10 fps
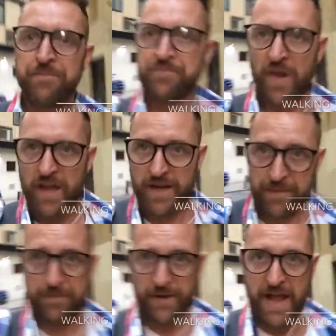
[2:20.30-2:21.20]

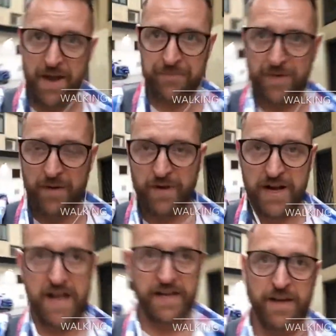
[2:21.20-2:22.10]
But yeah, I really
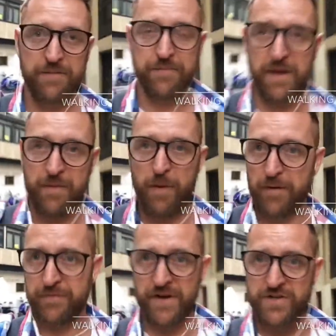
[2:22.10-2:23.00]
like it. Bit of a
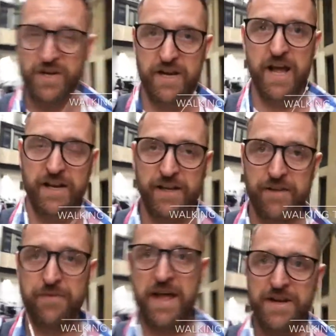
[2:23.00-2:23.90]
blonde fringe and a dark
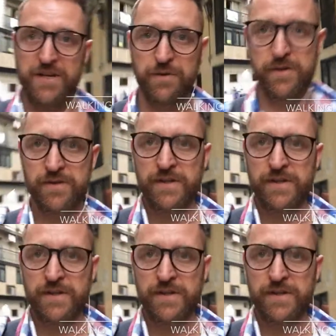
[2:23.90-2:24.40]
hairdo.